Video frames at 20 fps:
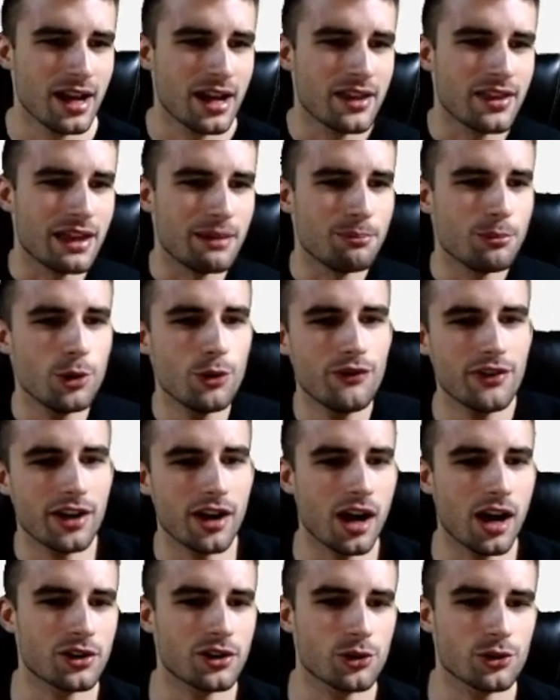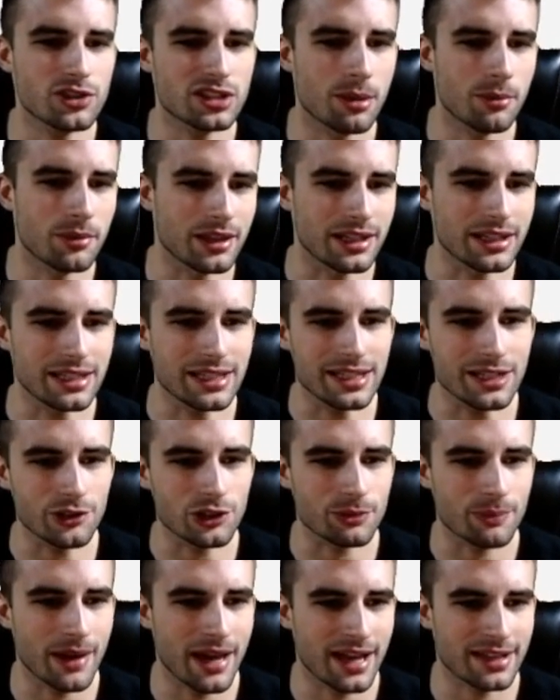Then moving on to some of the Eagles
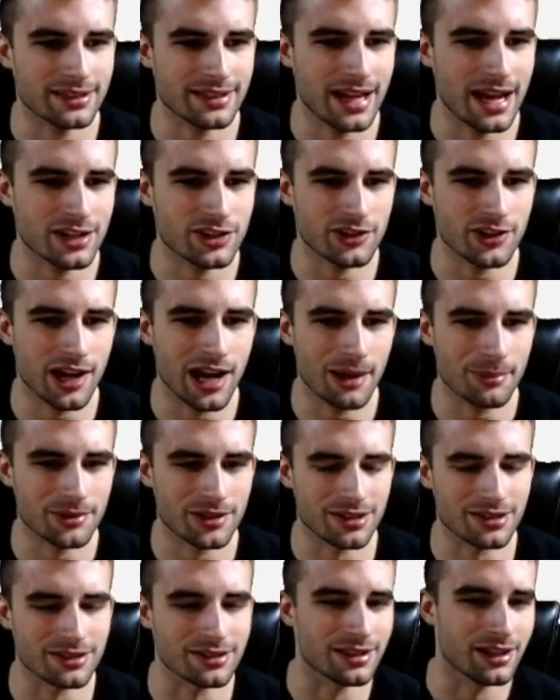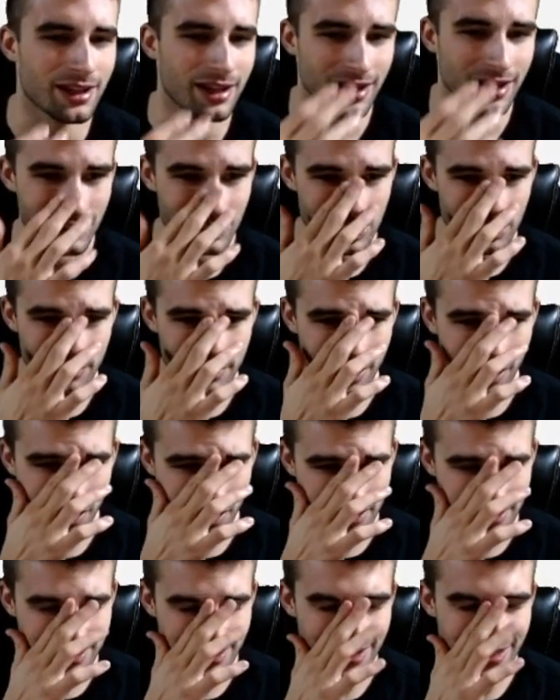pass catching options. To be
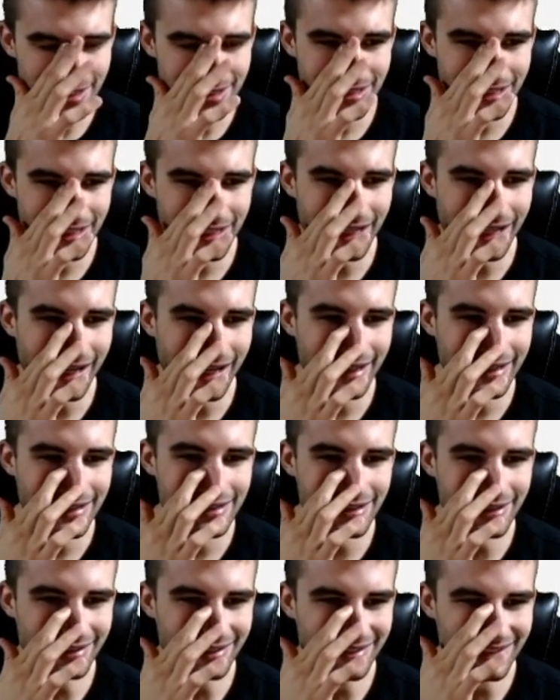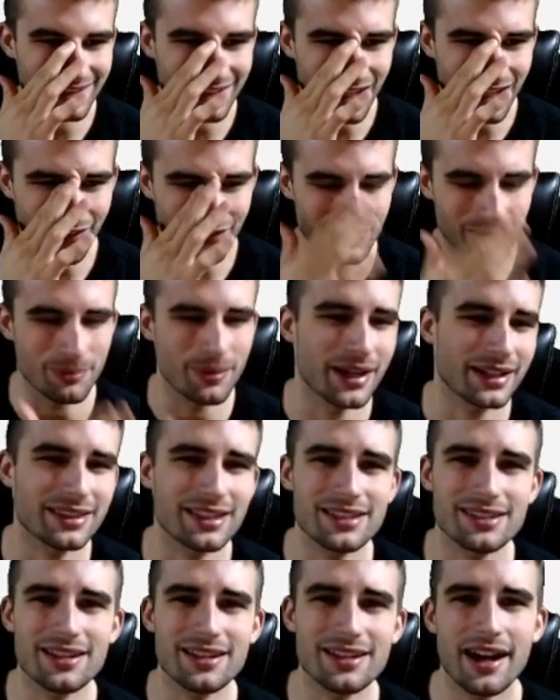honest, it's kind of tough to pick
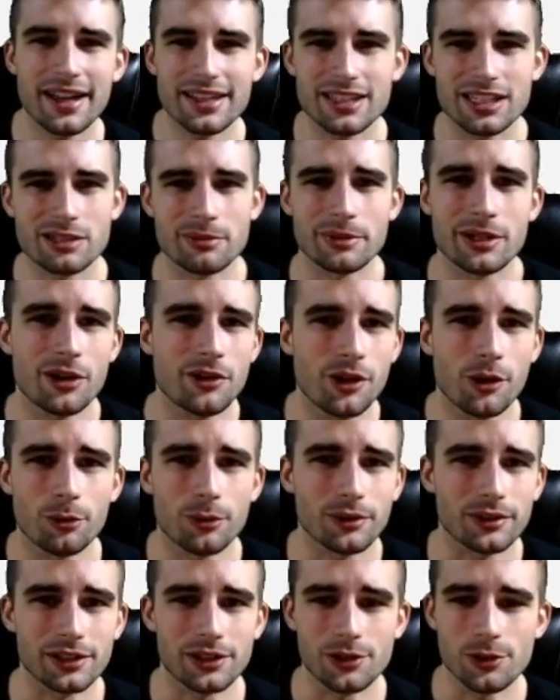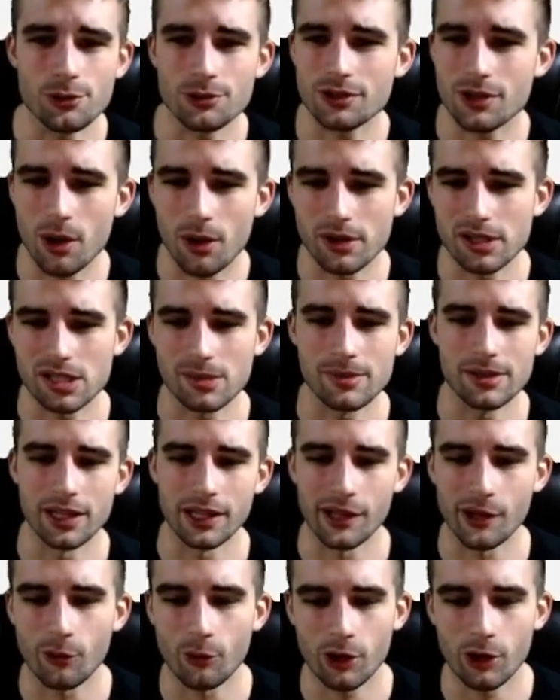these guys because we don't know really who's going to be the
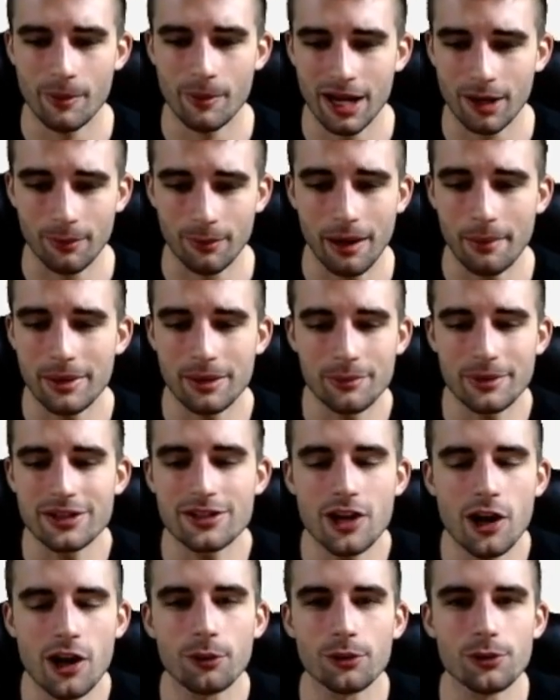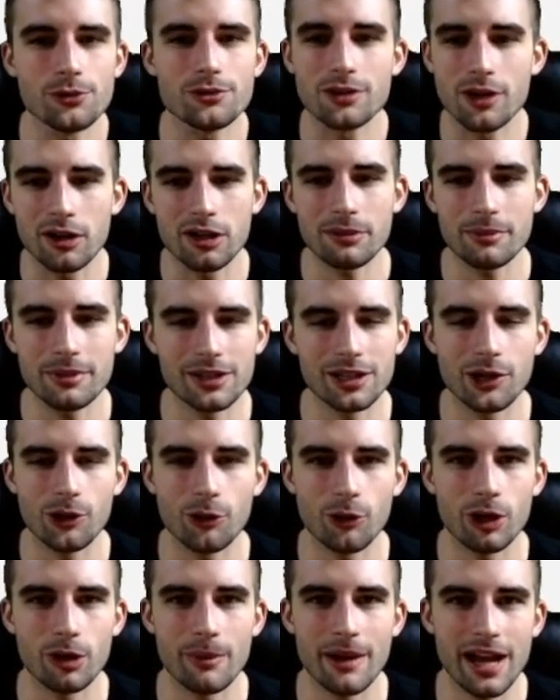quarterback. I mean, we know who's going to be the
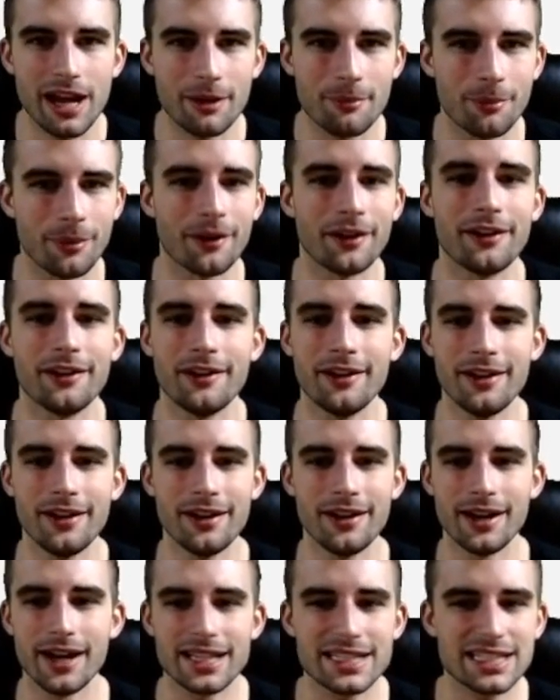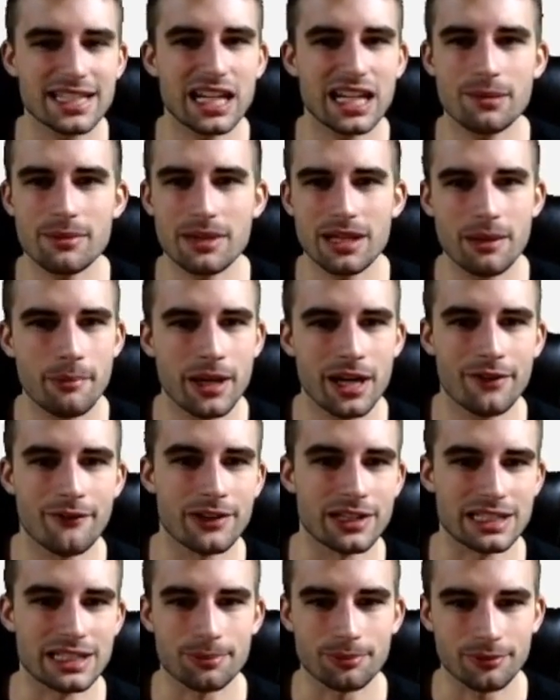quarterback, but it's going to be a bit of a
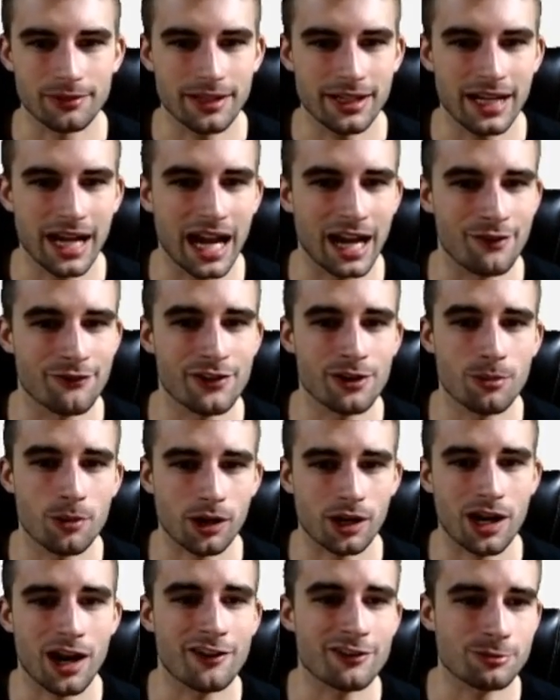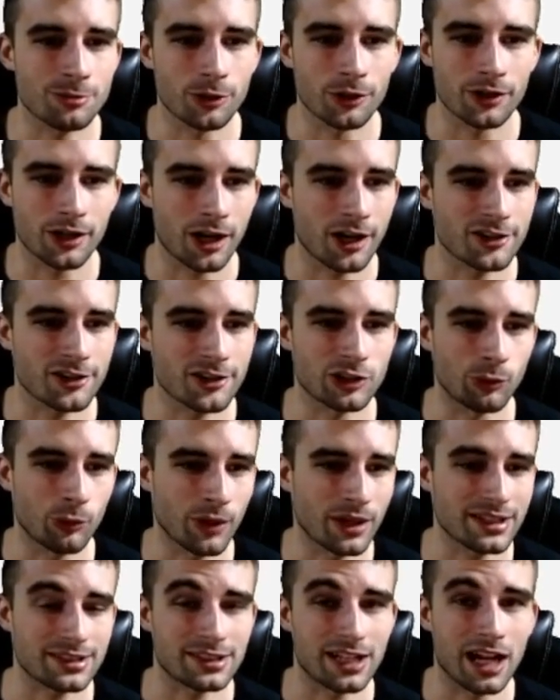split. I'd feel more comfortable if Carson
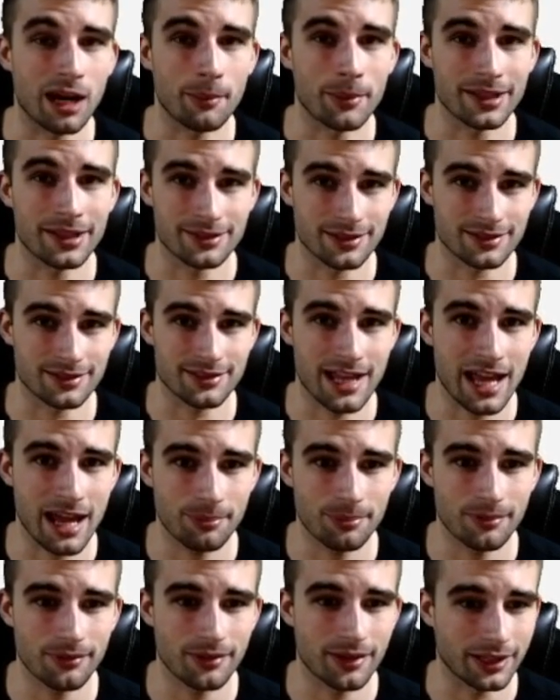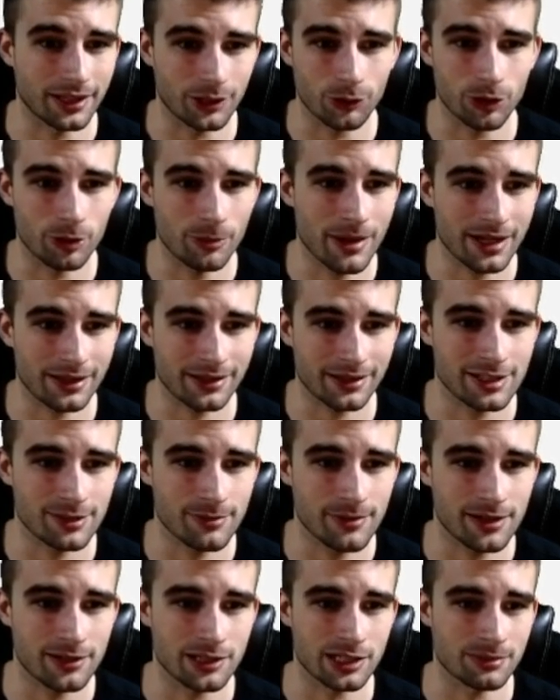Wentz dominates the snap at quarterback this
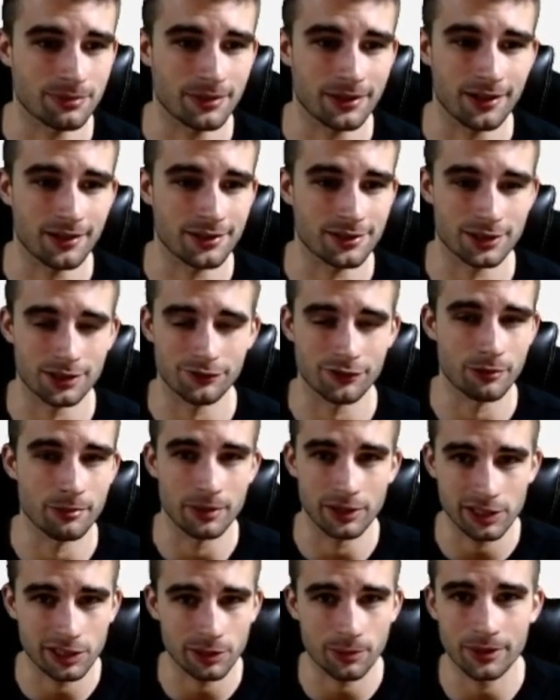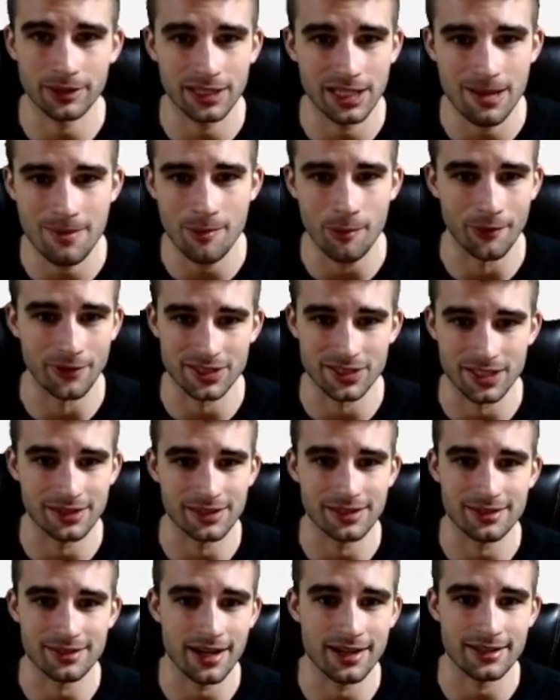week just because they're familiar with him, and we've seen
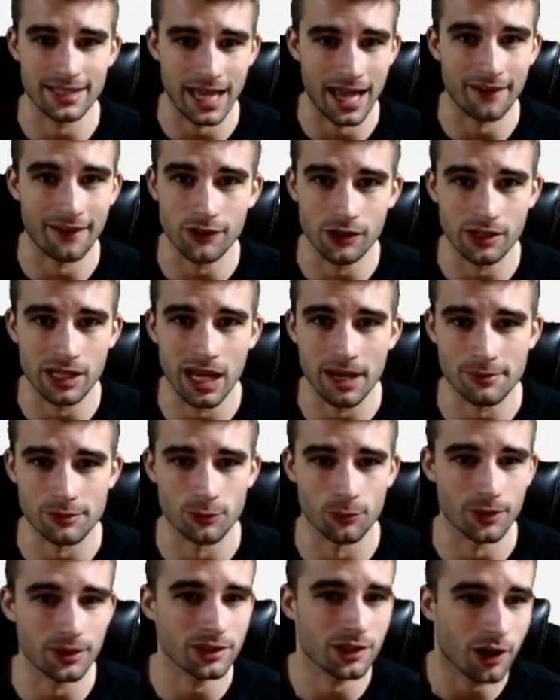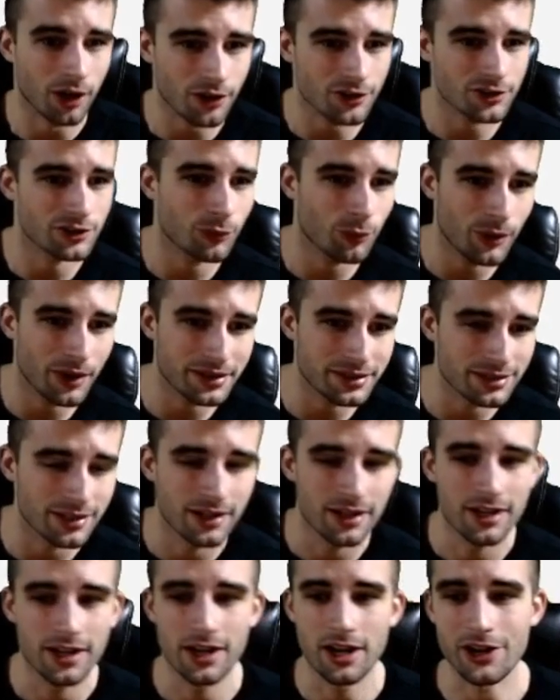these guys have good games with Carson Wentz.
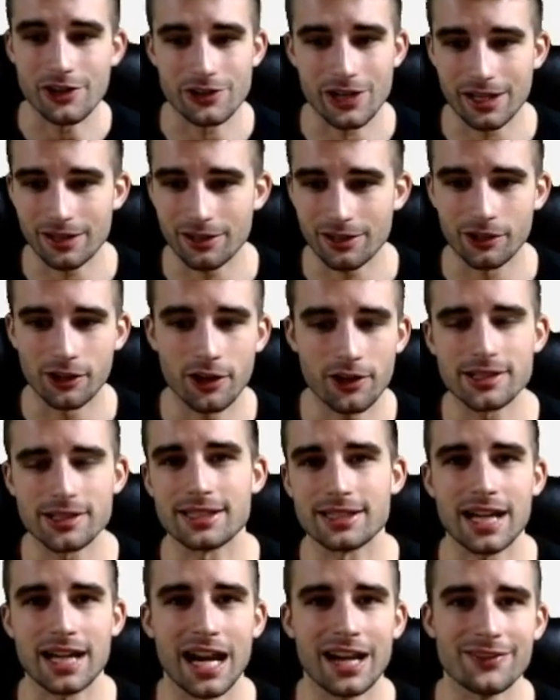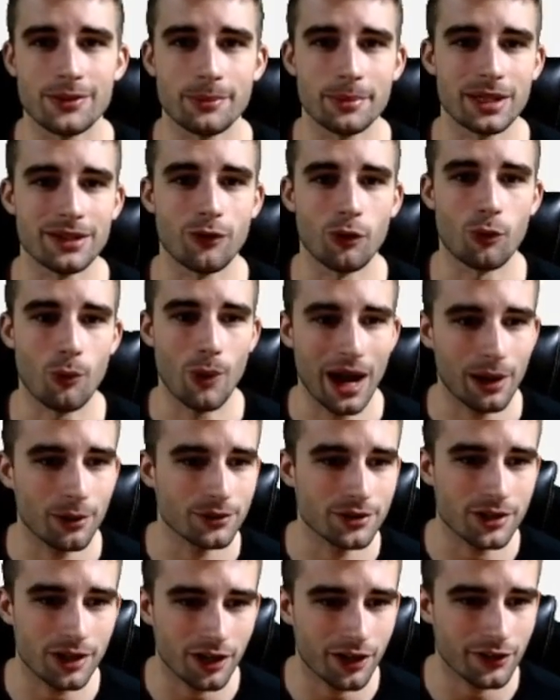Jalen Hurts, it's kind of a bit of a
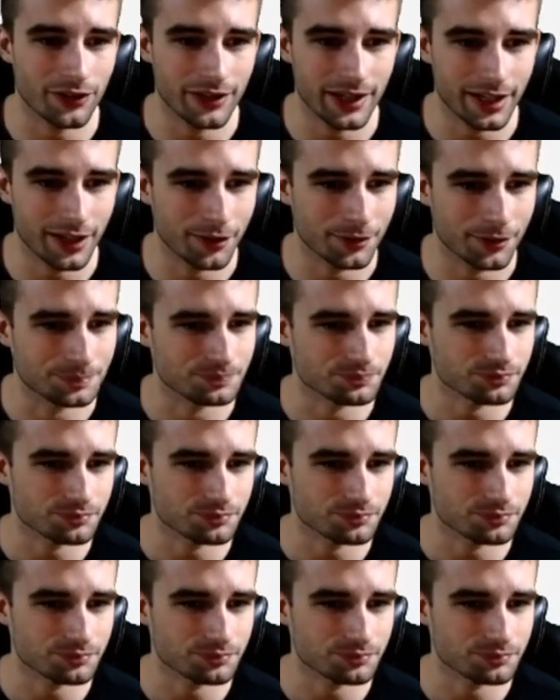wild card there.